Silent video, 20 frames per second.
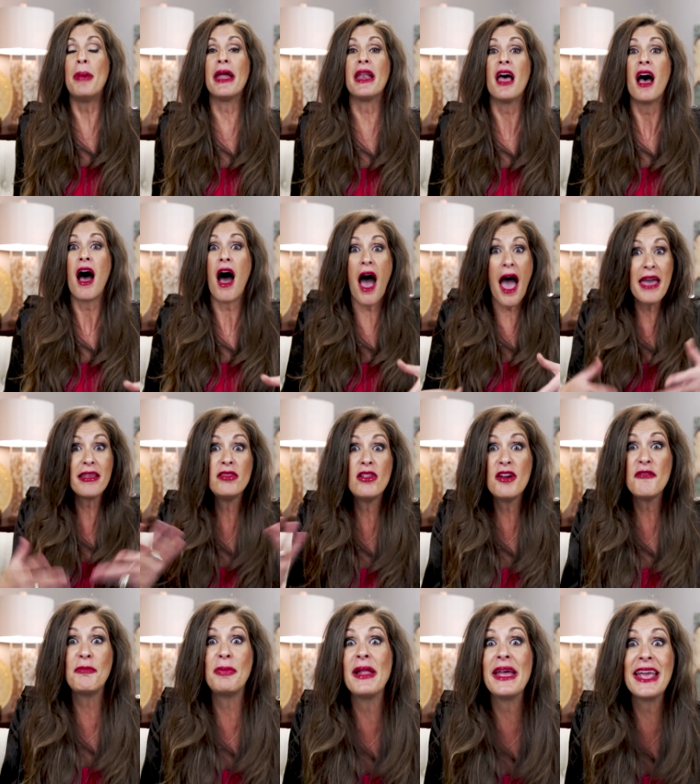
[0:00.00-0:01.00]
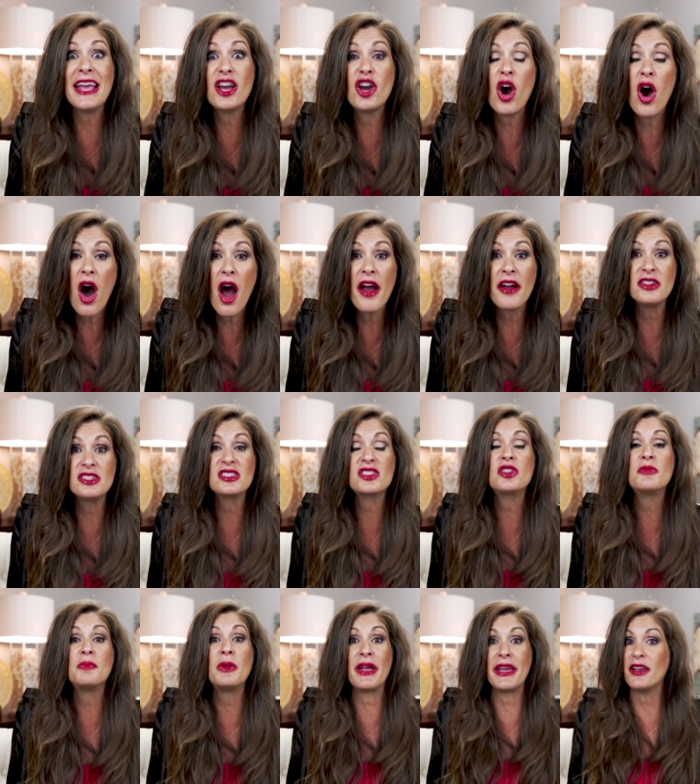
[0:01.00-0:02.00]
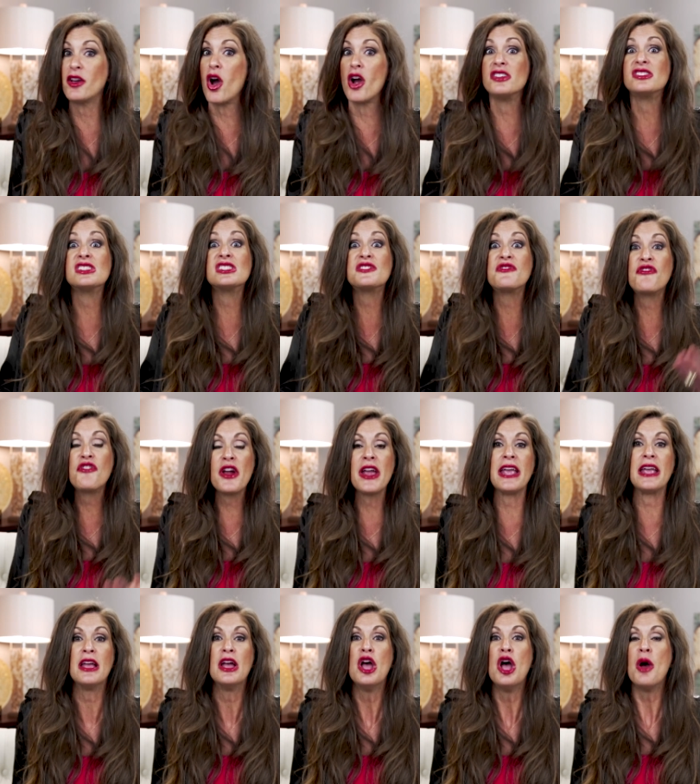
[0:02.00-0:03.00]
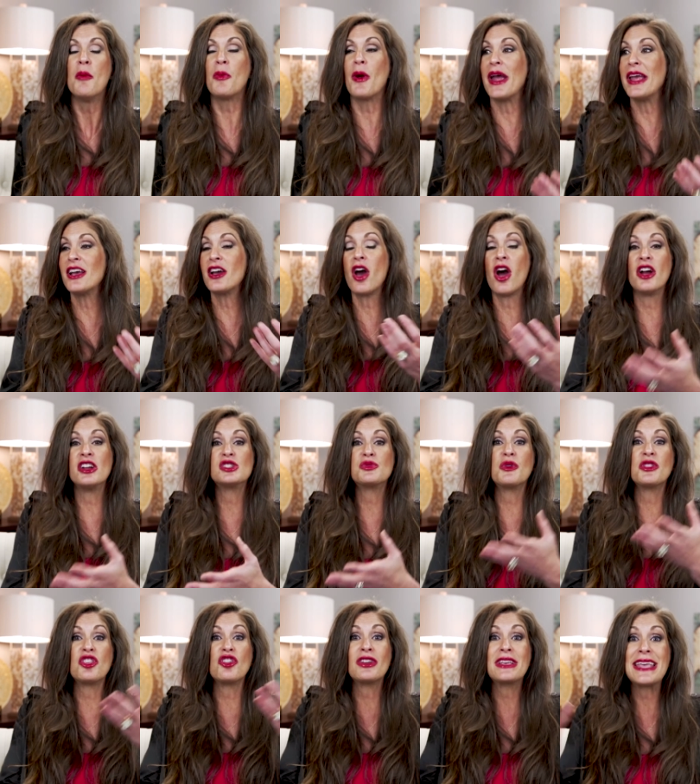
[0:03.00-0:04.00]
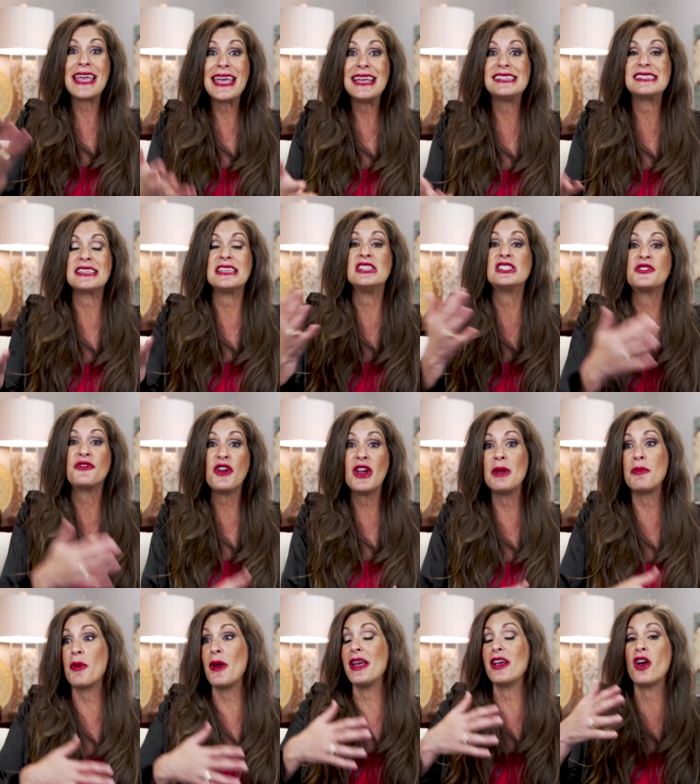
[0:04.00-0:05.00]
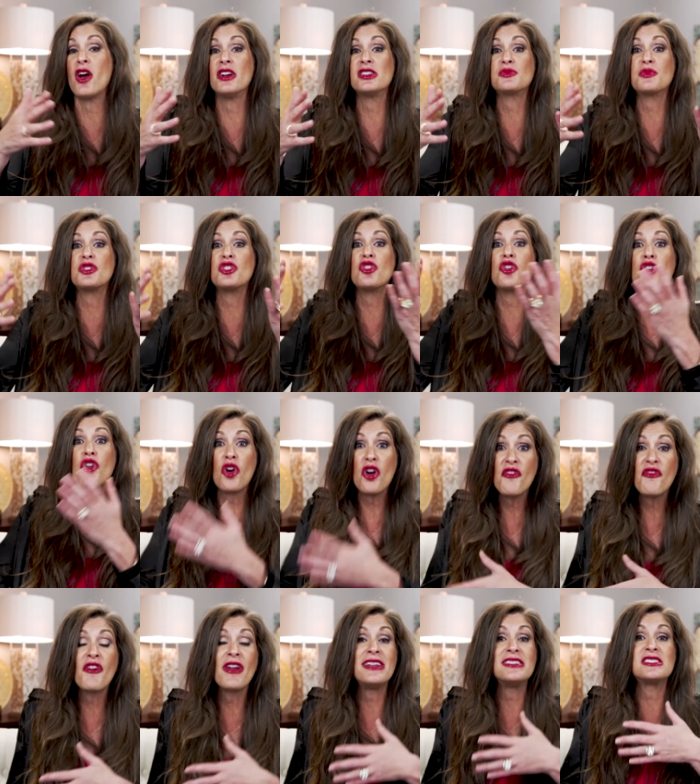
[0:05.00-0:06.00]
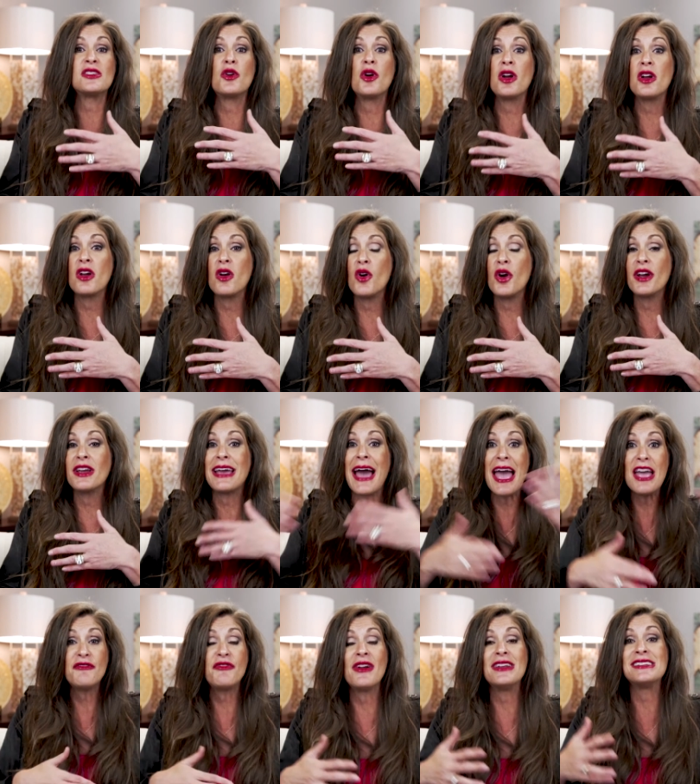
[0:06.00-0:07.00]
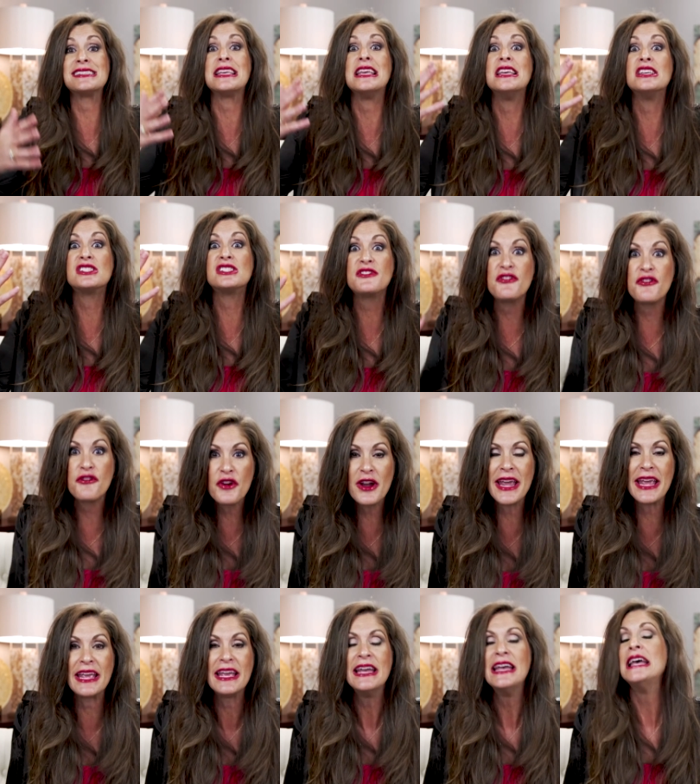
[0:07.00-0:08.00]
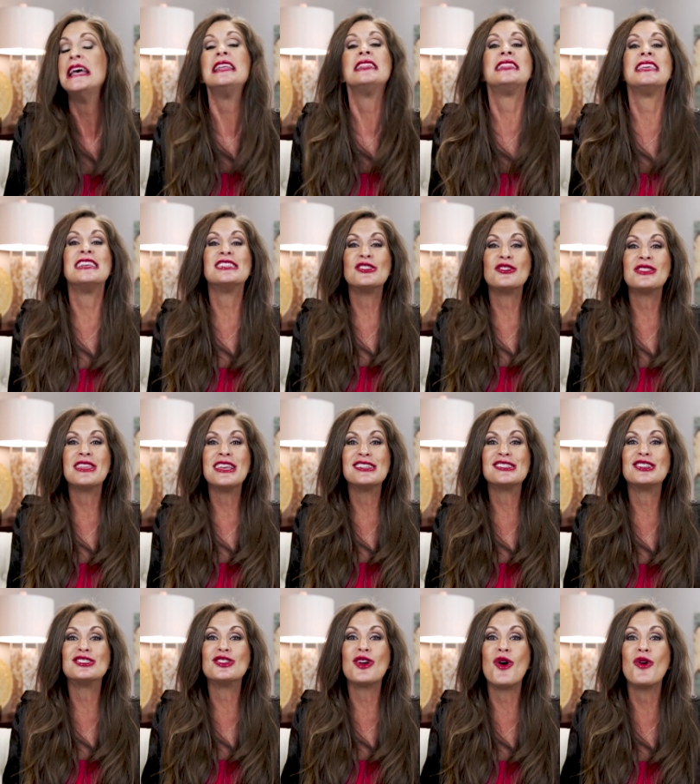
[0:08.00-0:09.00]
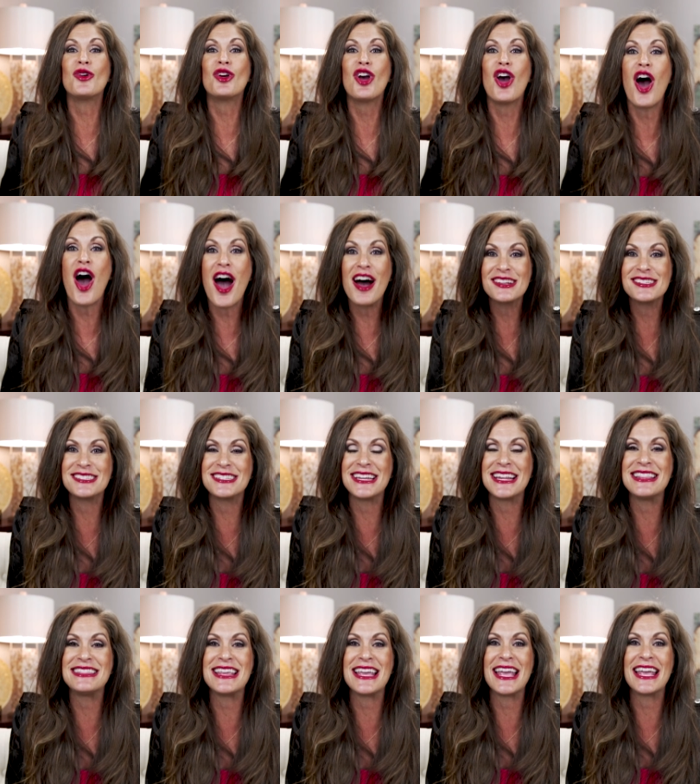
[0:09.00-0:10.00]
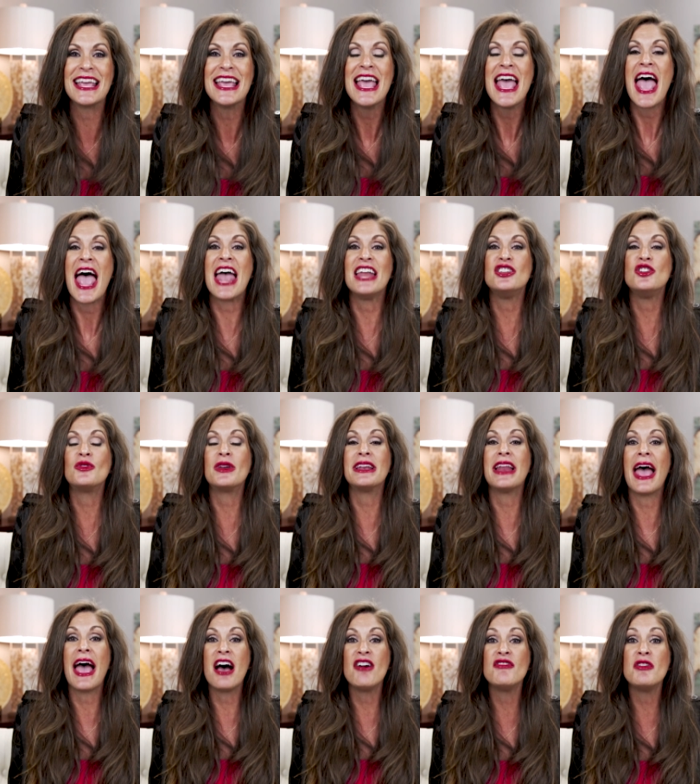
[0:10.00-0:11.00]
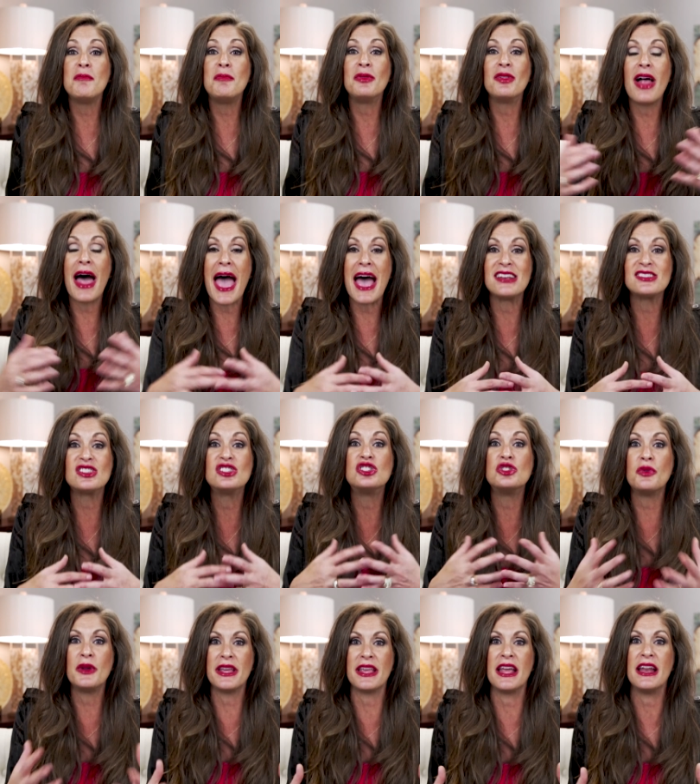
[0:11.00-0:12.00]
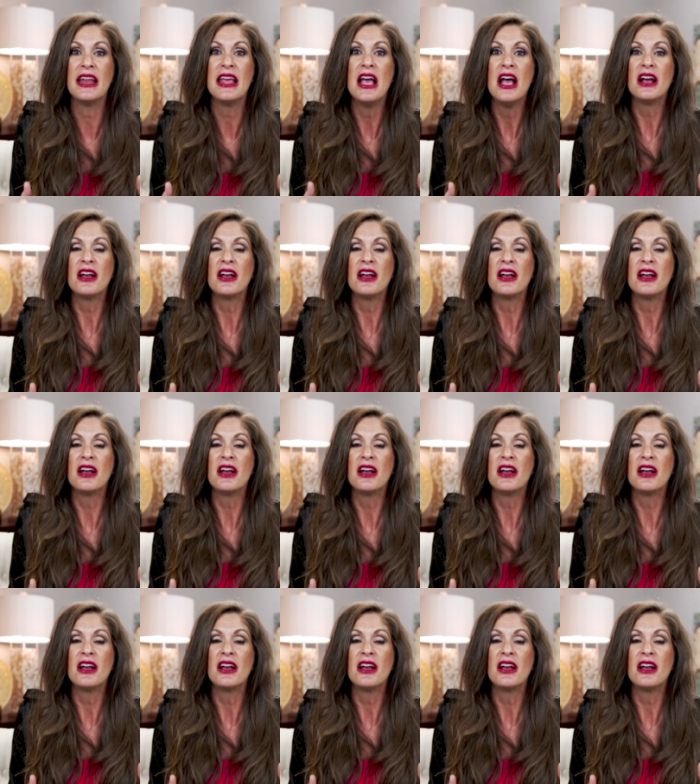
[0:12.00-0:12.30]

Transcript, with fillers: But I love playing cards. Playing cards is free. Playing cards with your kids is free. Playing cards with your girlfriends or guy friends is free. These are things that don't cost anything, and you can have a blast doing it.